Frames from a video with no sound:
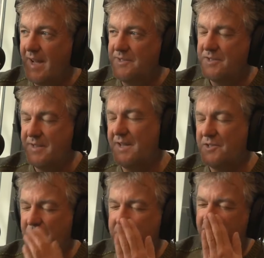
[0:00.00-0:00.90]

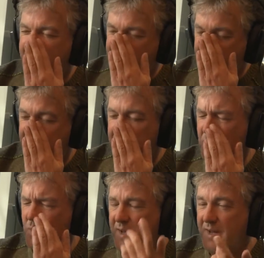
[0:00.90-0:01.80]
That's not a very nice feeling.
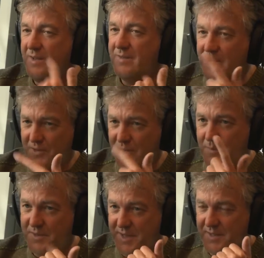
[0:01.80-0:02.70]
But we, the 3
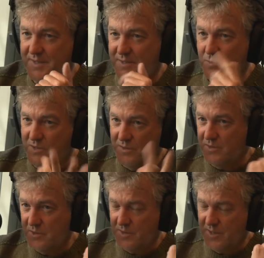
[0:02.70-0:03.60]
presenters, we took
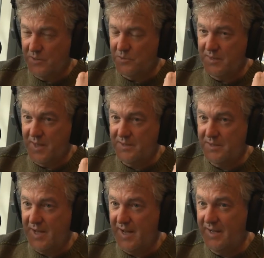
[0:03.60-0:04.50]
the 2 girls with
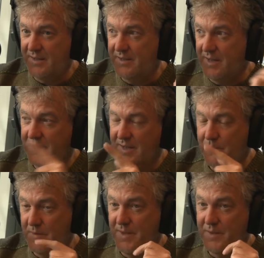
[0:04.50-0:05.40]
us and a
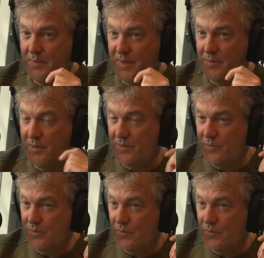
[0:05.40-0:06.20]
couple of other people.